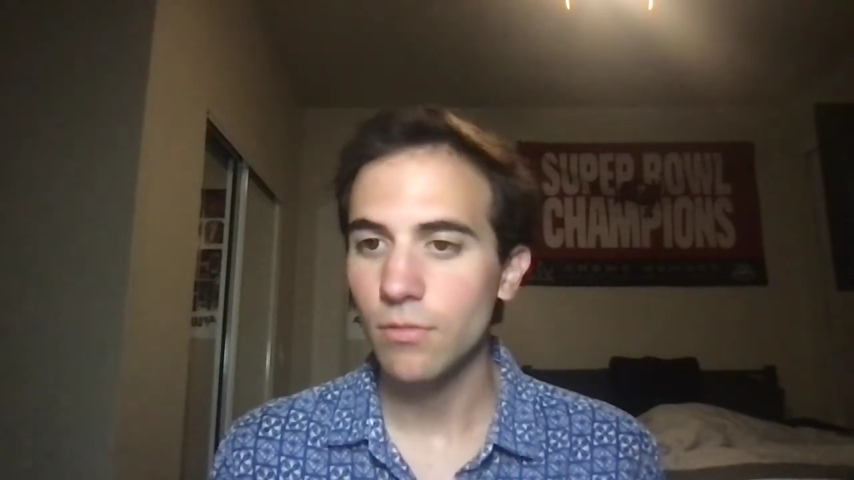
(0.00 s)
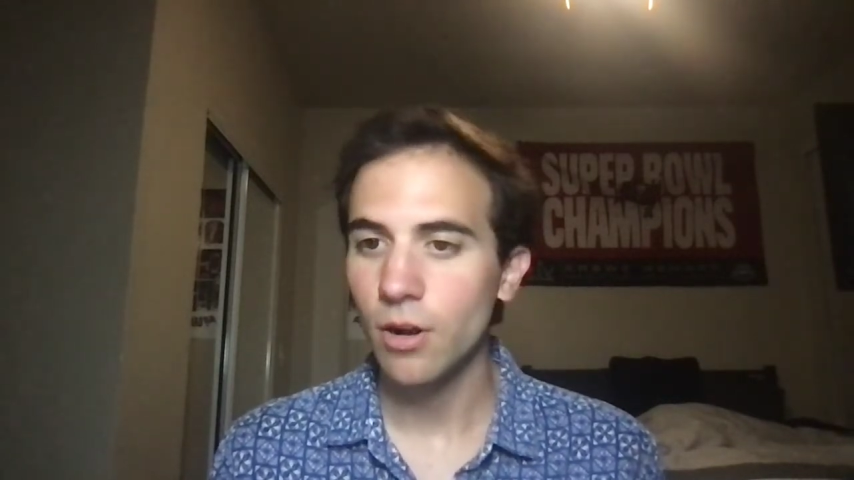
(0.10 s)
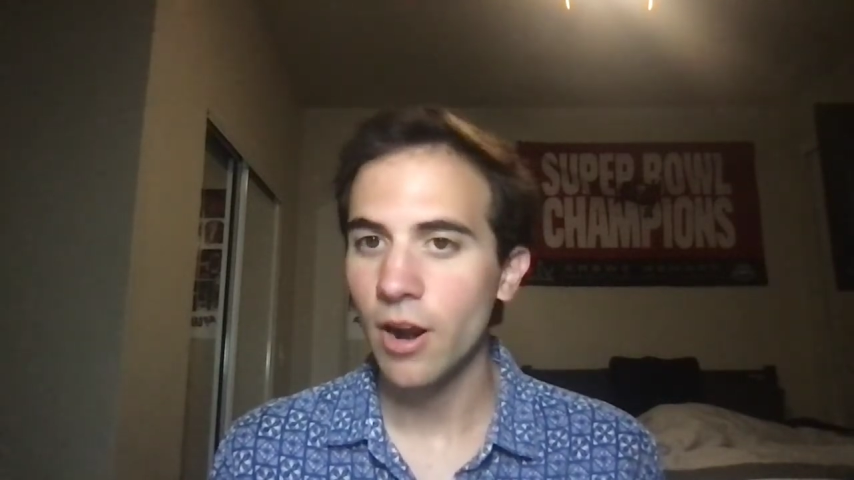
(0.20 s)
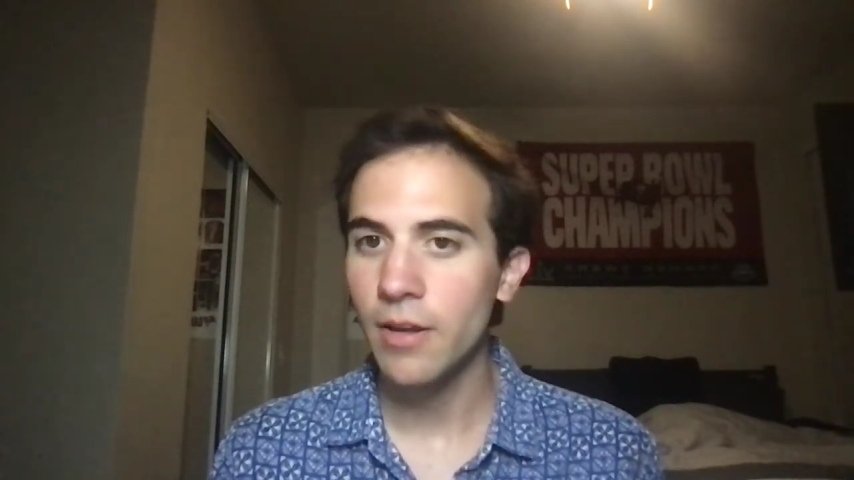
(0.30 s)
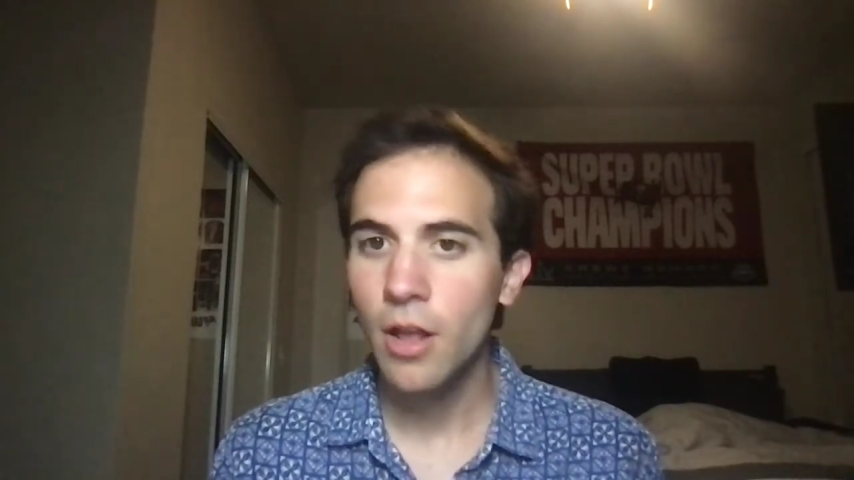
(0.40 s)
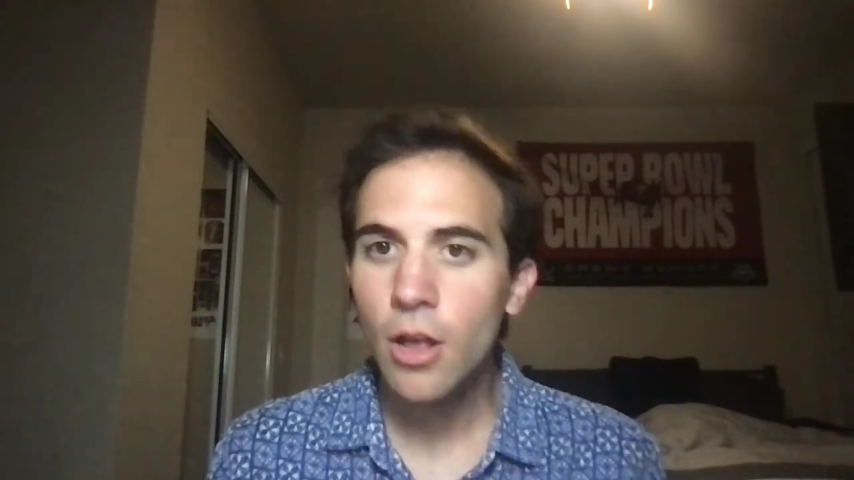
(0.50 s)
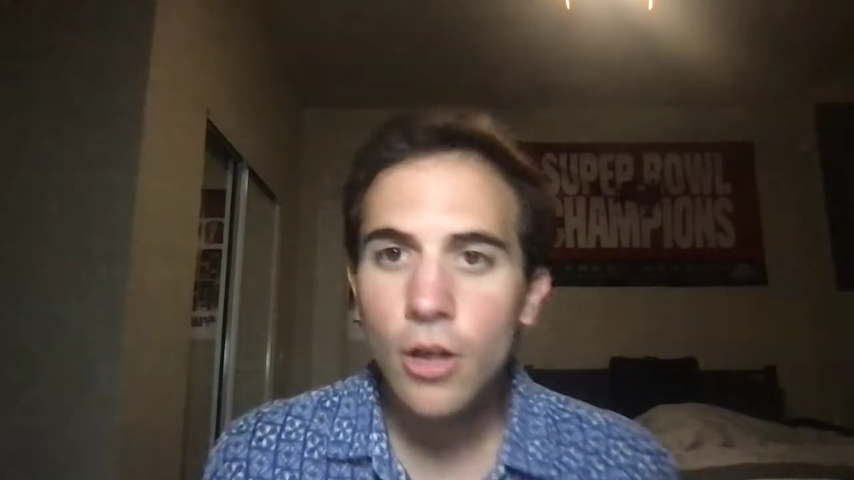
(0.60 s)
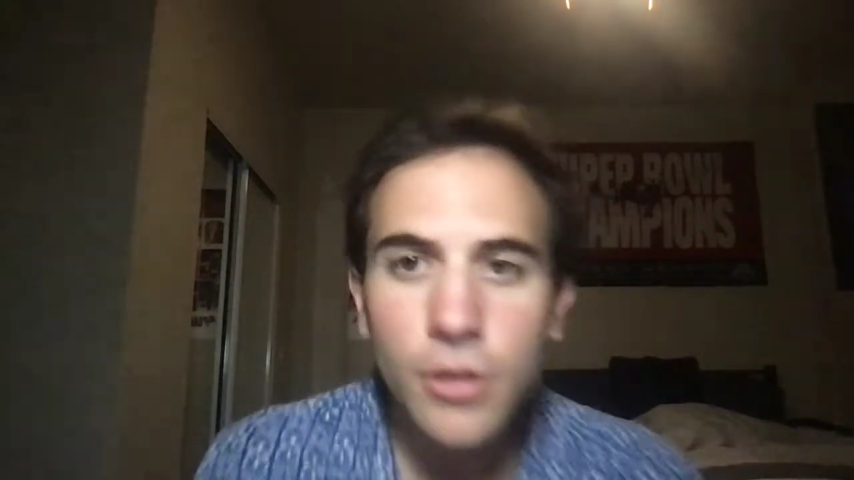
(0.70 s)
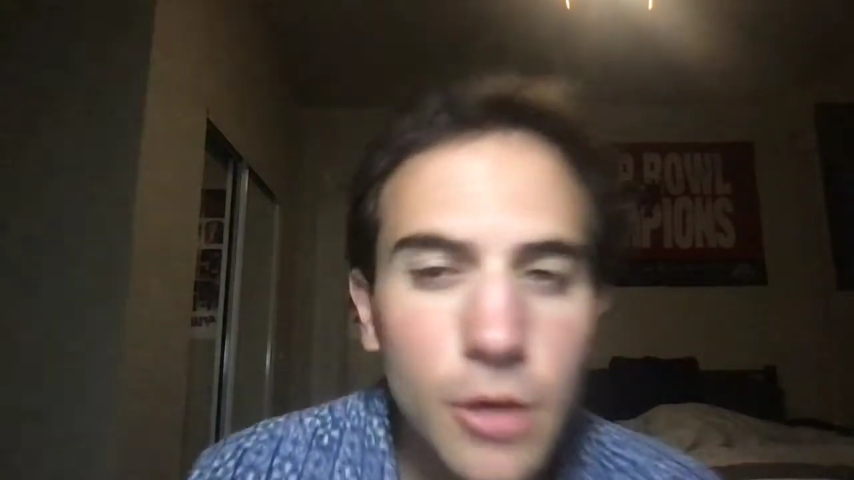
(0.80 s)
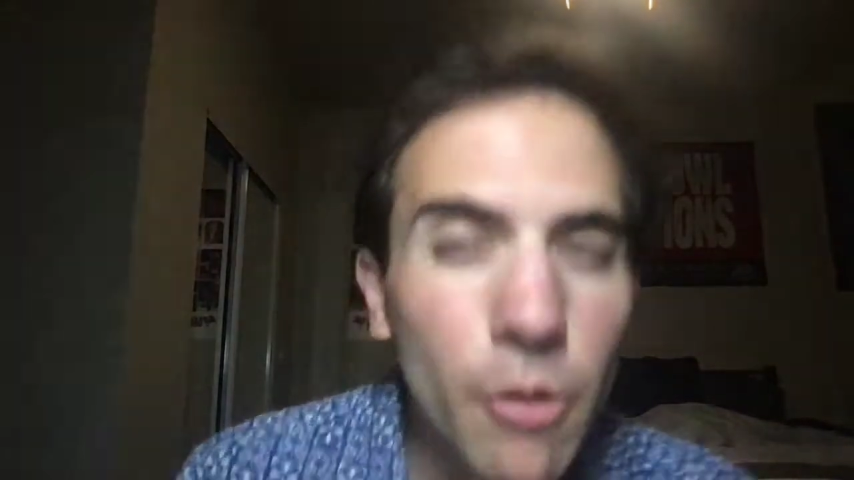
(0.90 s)
All right?
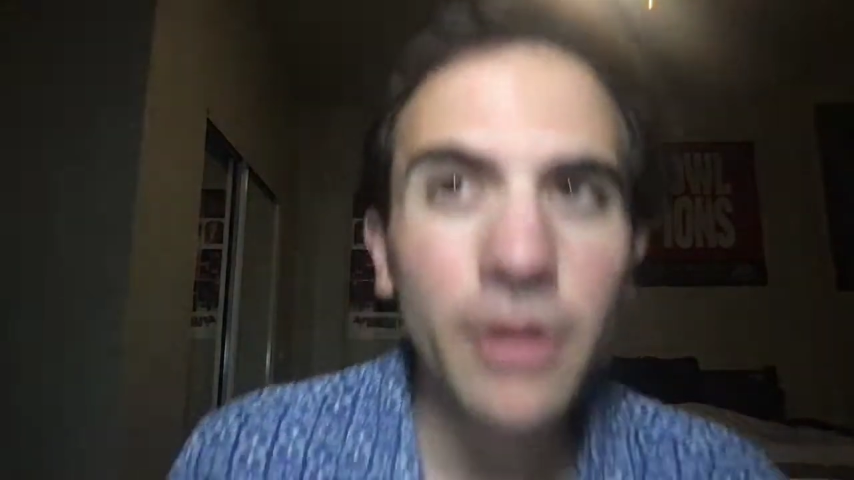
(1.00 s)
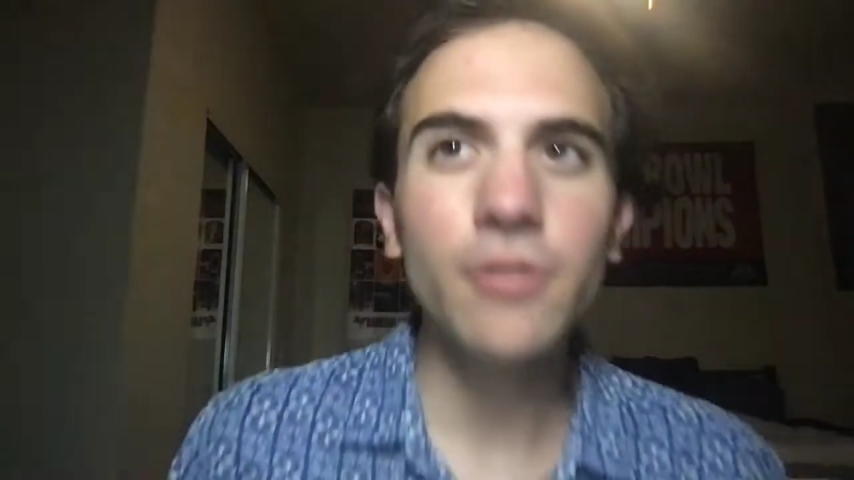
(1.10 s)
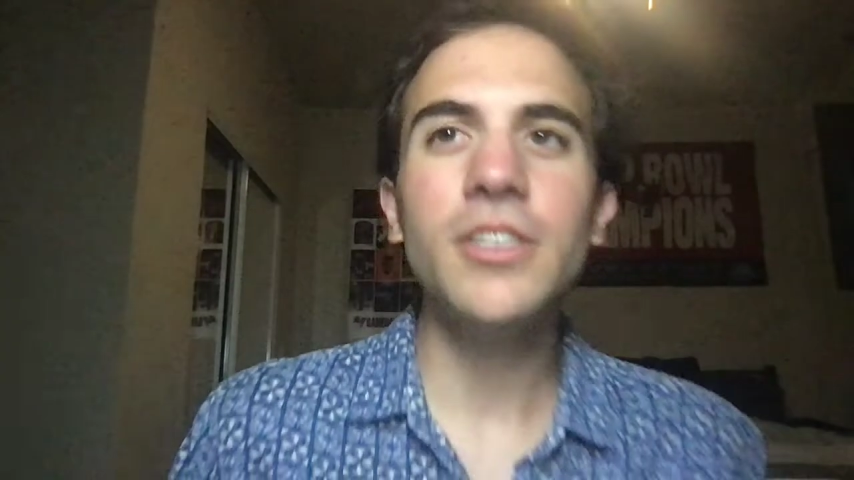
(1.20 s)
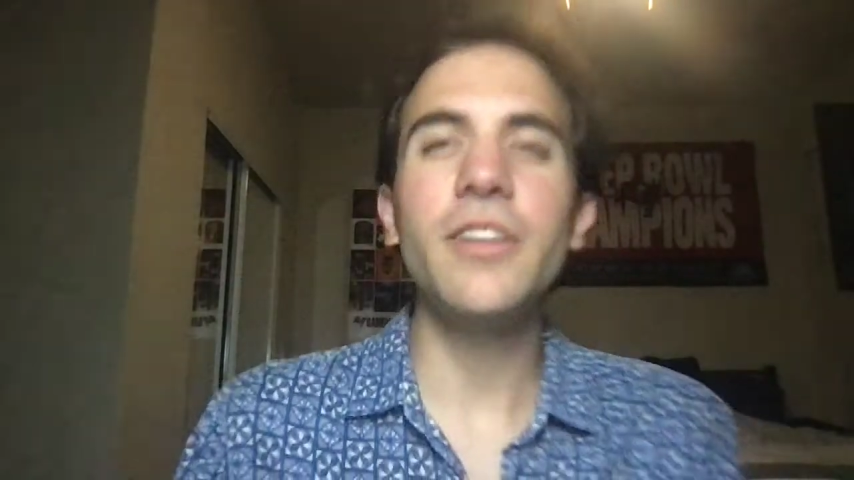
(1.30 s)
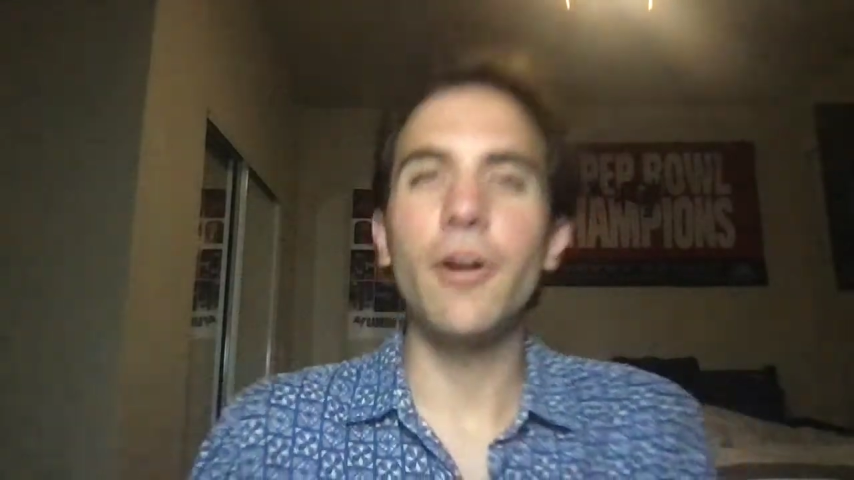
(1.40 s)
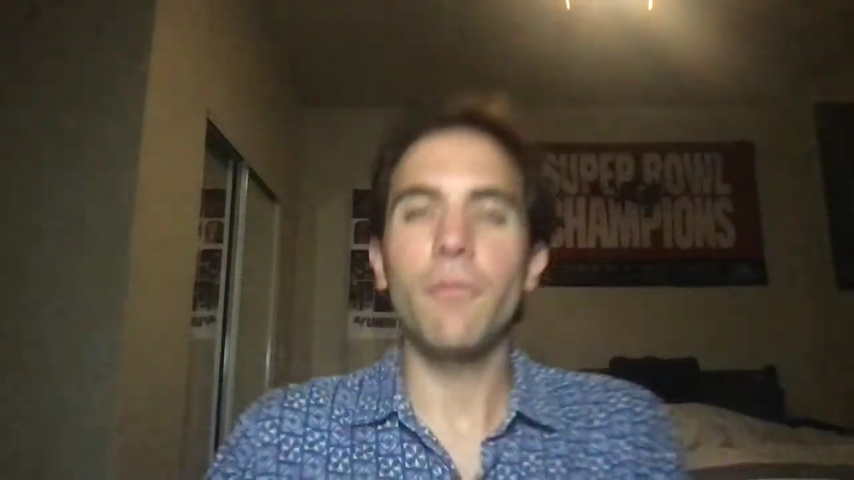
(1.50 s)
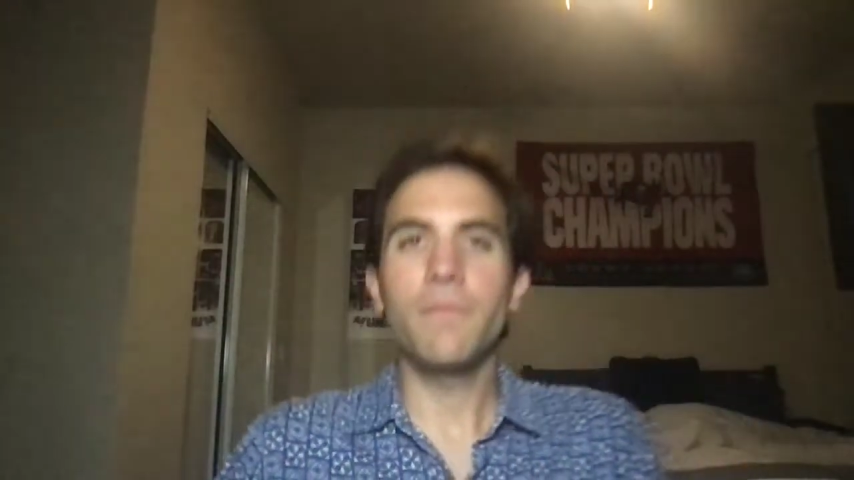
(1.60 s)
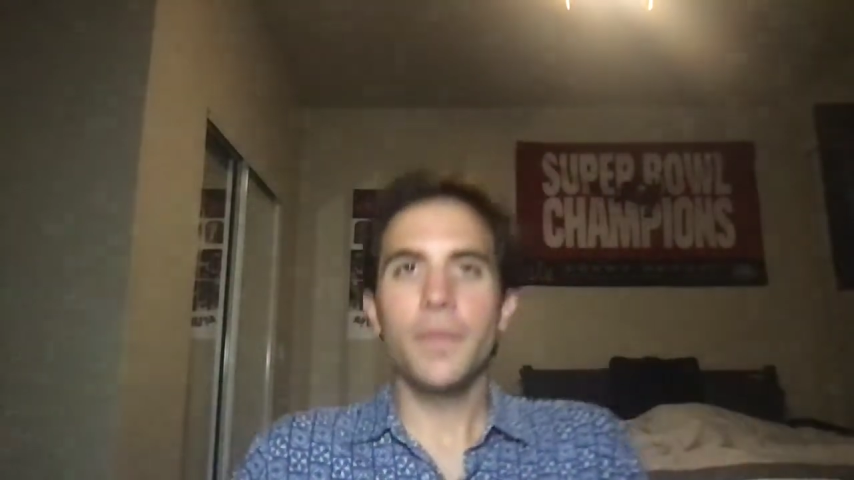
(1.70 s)
So here's the deal.